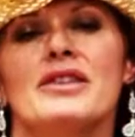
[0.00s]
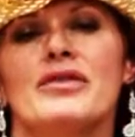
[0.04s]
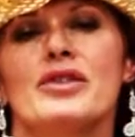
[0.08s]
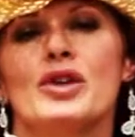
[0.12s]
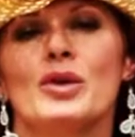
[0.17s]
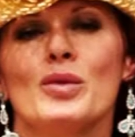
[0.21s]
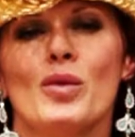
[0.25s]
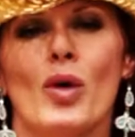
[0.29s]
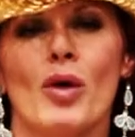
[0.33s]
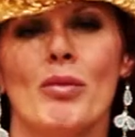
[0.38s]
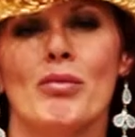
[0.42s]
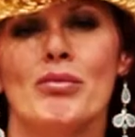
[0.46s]
if
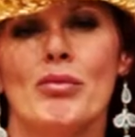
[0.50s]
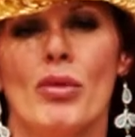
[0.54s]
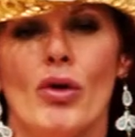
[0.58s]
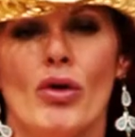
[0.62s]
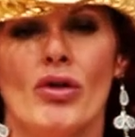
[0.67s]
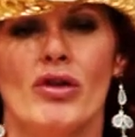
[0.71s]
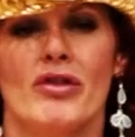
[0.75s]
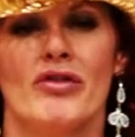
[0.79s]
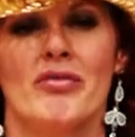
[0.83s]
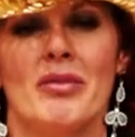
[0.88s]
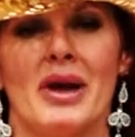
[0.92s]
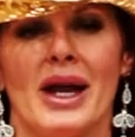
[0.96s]
you want
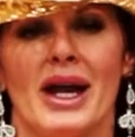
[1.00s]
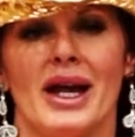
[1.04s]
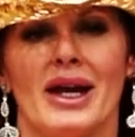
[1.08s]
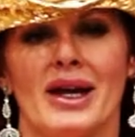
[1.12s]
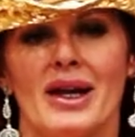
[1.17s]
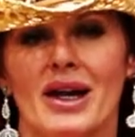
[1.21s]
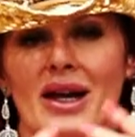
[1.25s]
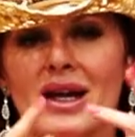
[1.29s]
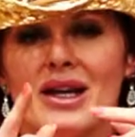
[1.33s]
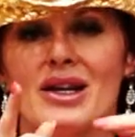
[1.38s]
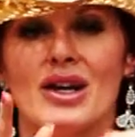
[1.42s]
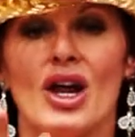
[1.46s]
more of
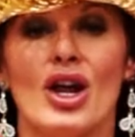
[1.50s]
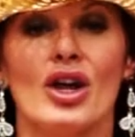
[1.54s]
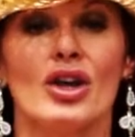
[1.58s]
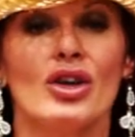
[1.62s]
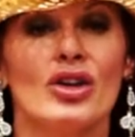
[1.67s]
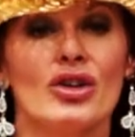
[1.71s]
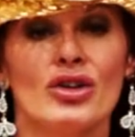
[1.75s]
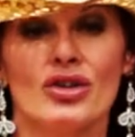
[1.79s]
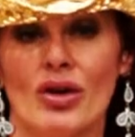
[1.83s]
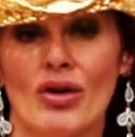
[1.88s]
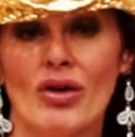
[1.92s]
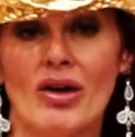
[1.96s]
me in
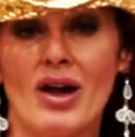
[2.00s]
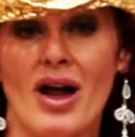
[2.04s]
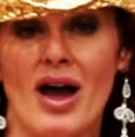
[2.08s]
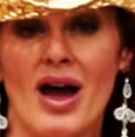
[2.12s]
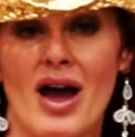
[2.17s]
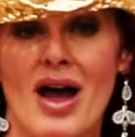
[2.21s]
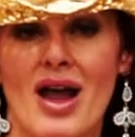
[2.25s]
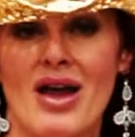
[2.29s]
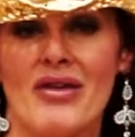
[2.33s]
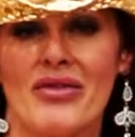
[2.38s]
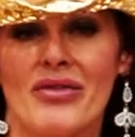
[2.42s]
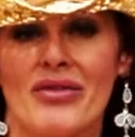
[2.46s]
your
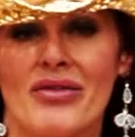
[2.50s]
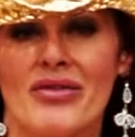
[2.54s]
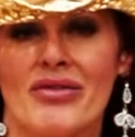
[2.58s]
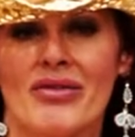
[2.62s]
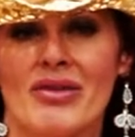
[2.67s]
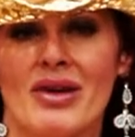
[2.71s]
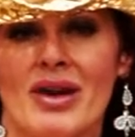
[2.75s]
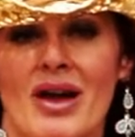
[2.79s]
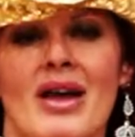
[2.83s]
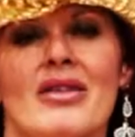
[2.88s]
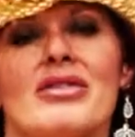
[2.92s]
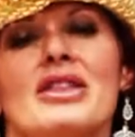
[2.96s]
life,
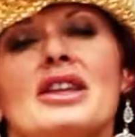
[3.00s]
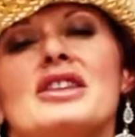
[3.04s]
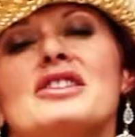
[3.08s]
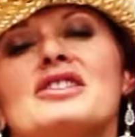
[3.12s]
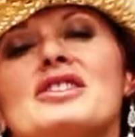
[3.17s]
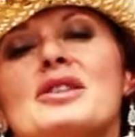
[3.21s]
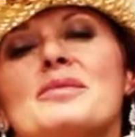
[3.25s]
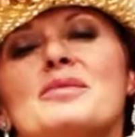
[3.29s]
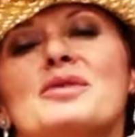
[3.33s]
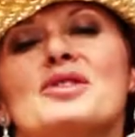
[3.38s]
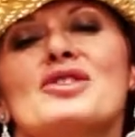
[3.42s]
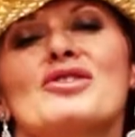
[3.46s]
then
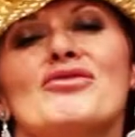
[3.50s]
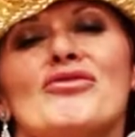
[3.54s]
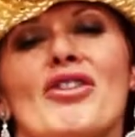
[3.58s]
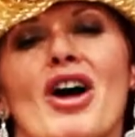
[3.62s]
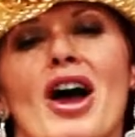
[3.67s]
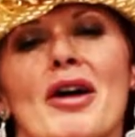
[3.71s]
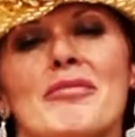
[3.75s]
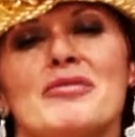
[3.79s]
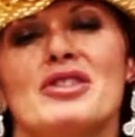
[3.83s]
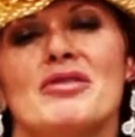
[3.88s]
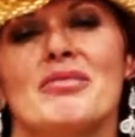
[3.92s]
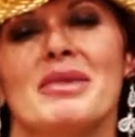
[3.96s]

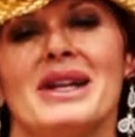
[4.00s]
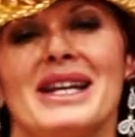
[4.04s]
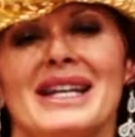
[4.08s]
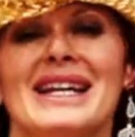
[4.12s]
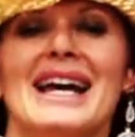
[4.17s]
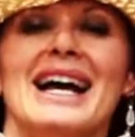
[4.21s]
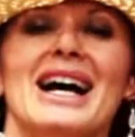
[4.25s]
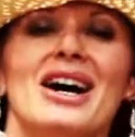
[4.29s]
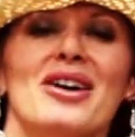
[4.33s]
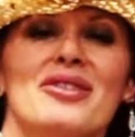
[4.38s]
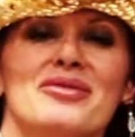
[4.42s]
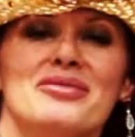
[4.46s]
subscribe to me
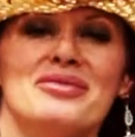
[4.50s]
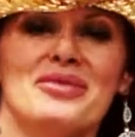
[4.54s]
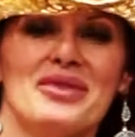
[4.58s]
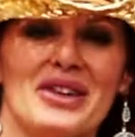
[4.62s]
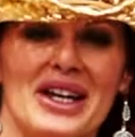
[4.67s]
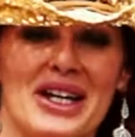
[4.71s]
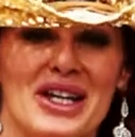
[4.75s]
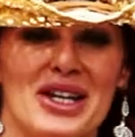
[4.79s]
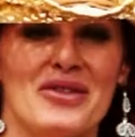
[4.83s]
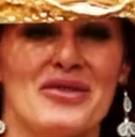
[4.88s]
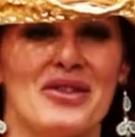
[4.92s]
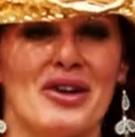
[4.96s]
now.
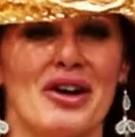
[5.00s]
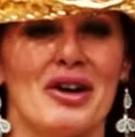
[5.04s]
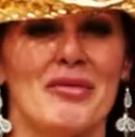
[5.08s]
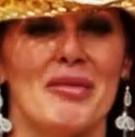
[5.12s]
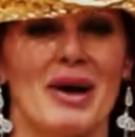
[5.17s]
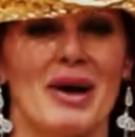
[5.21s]
Thank you very